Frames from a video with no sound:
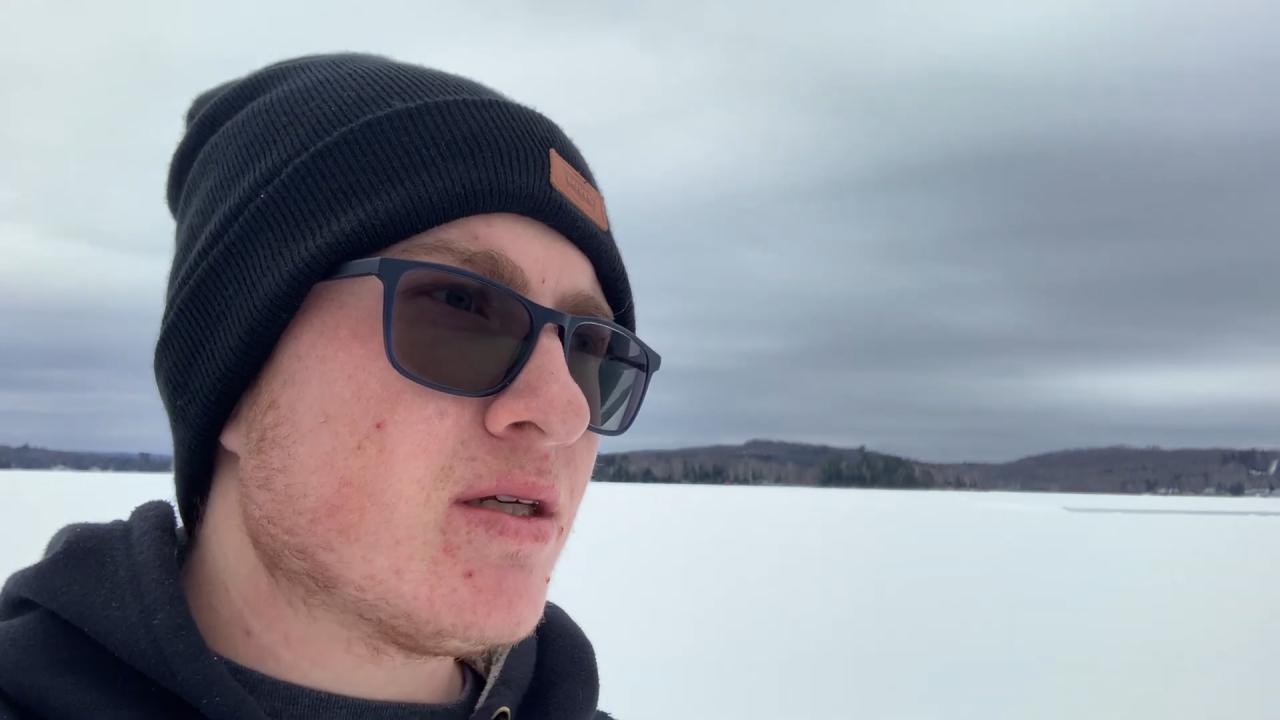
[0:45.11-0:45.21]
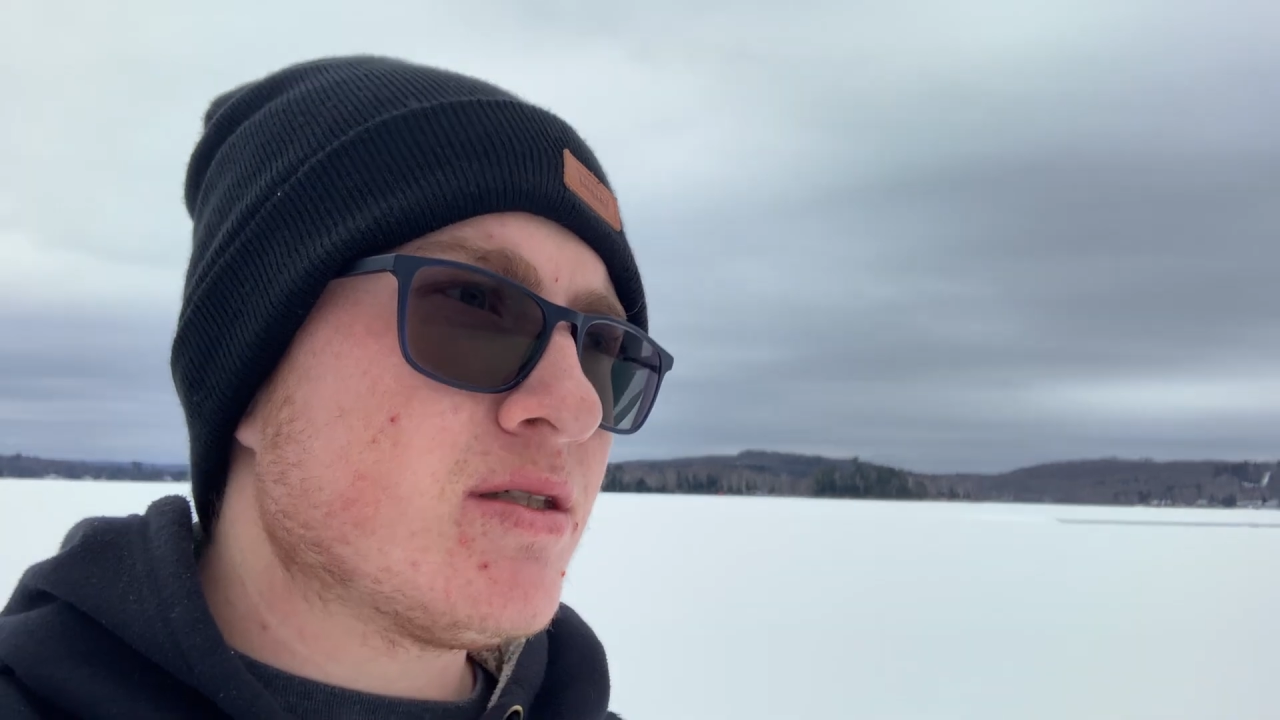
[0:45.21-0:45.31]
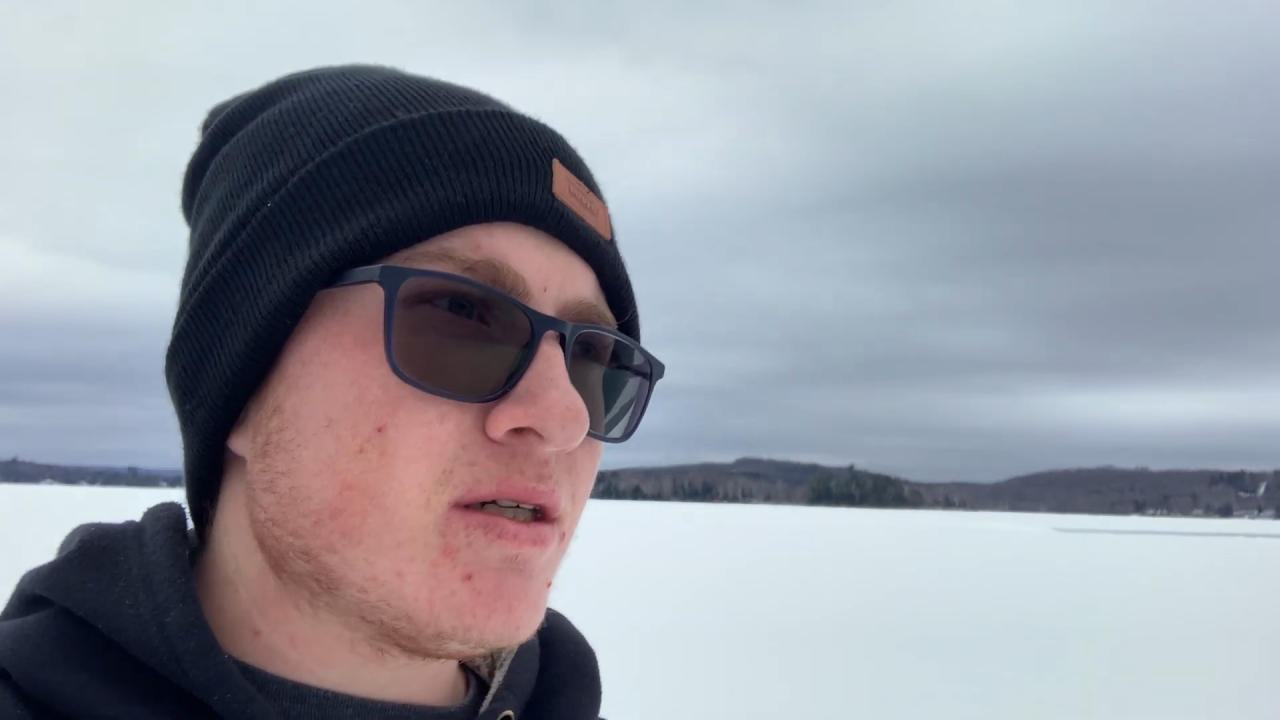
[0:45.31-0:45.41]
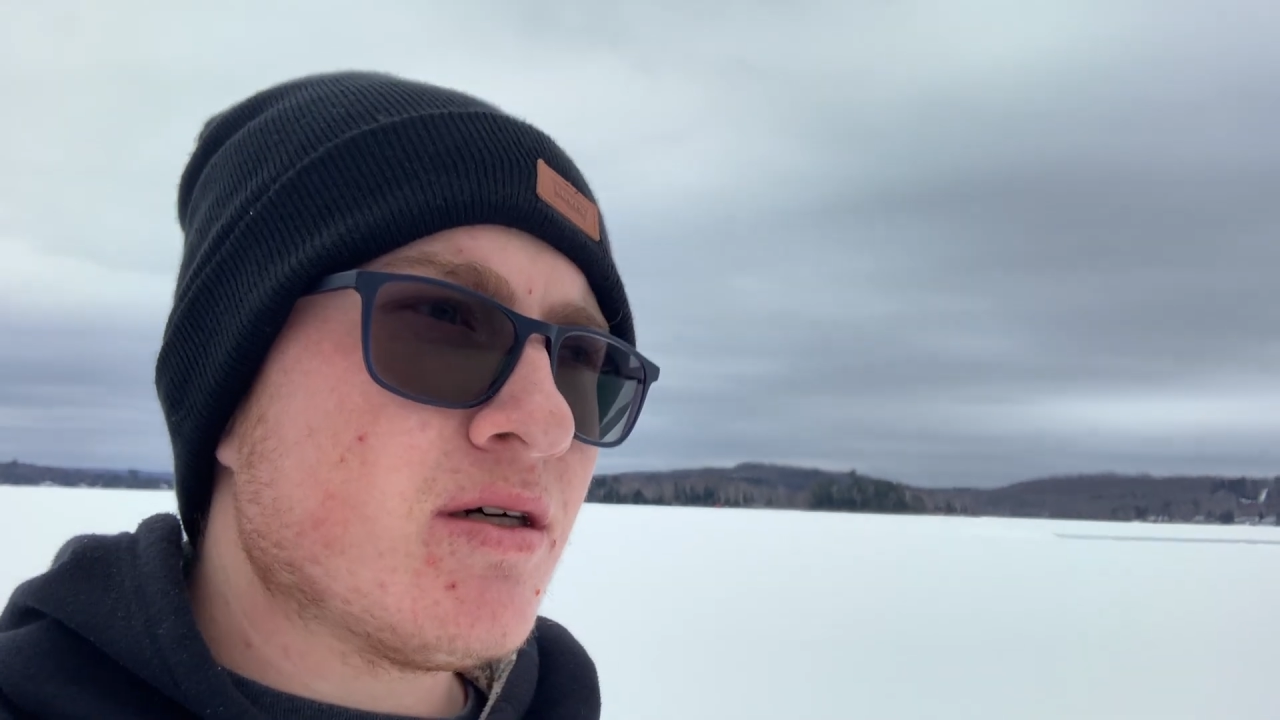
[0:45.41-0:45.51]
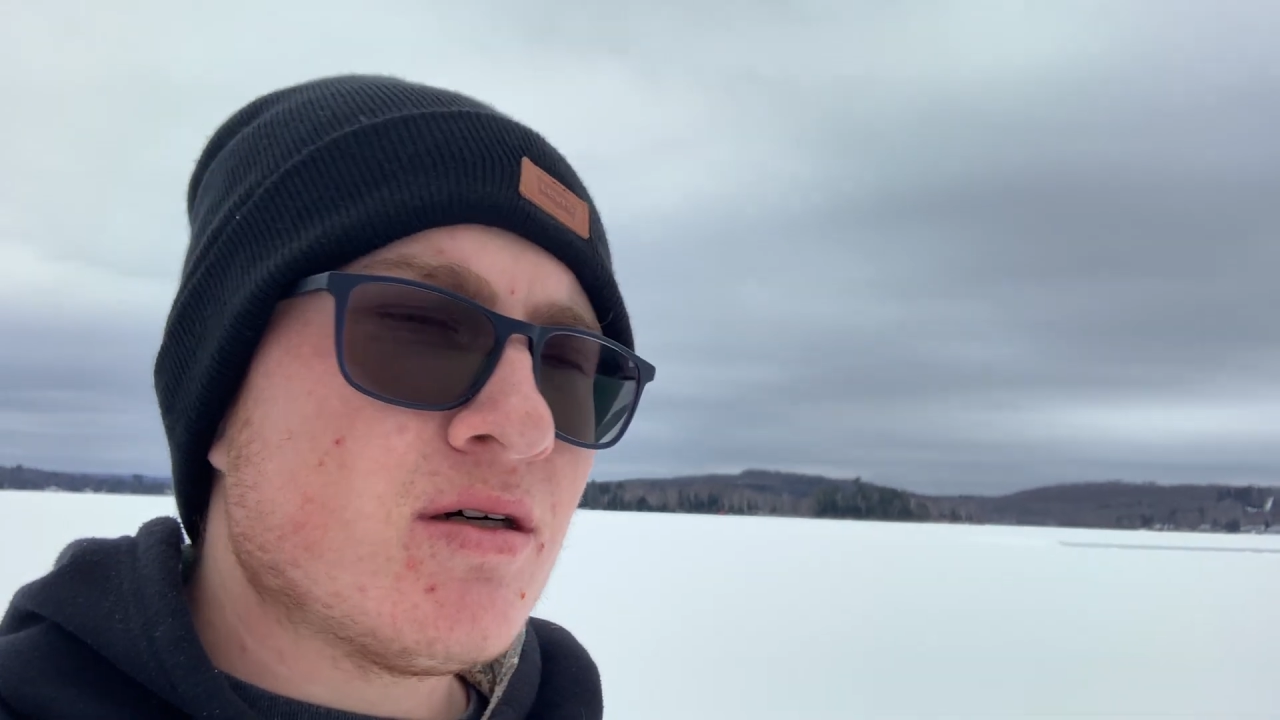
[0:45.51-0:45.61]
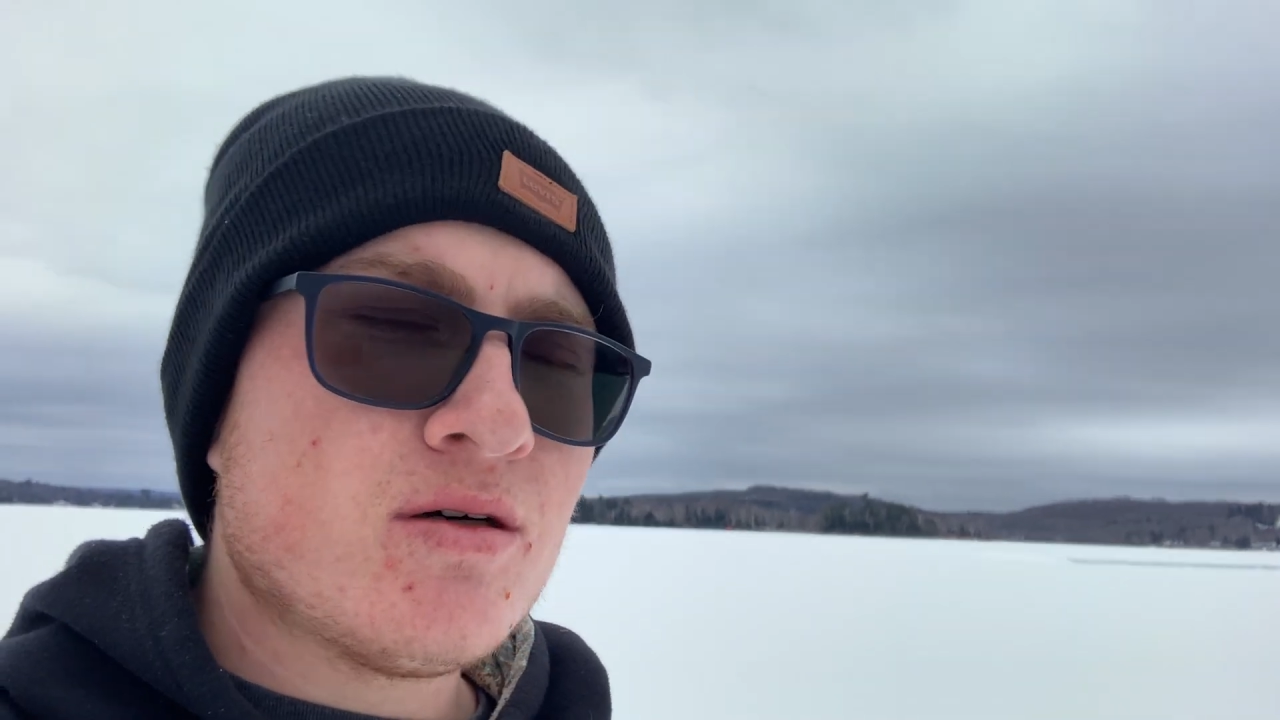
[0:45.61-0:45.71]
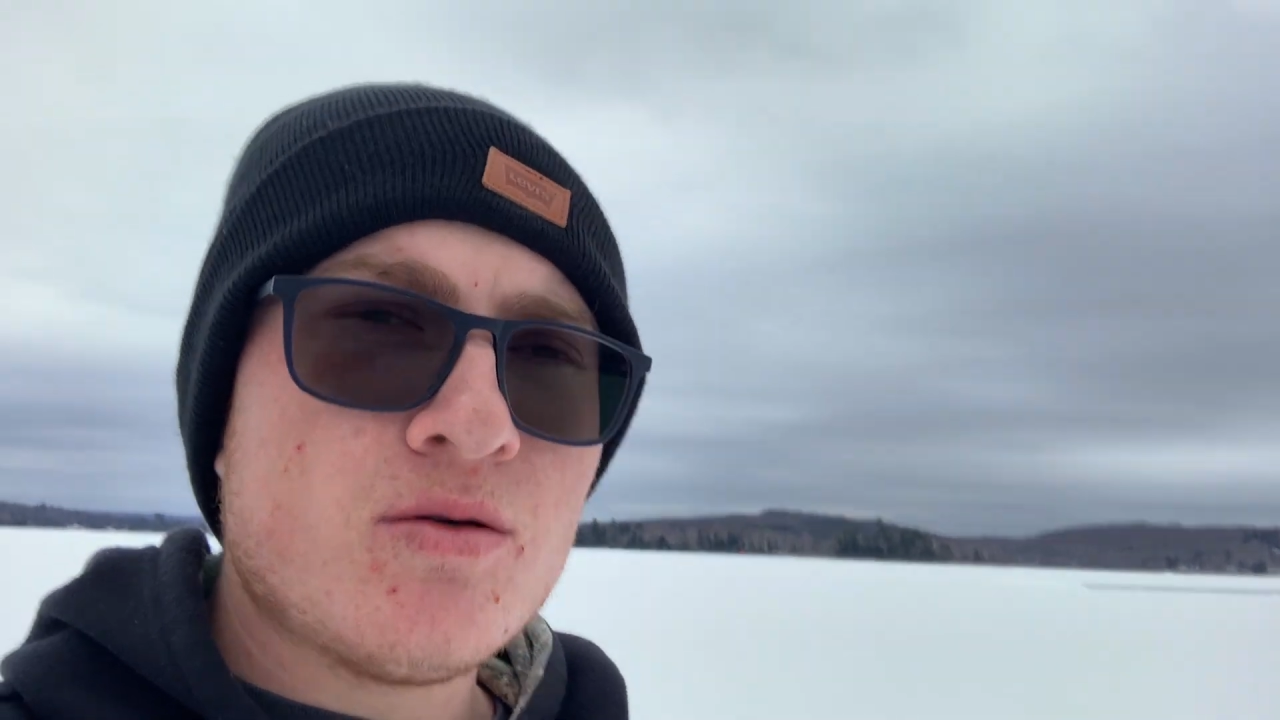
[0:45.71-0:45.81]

still,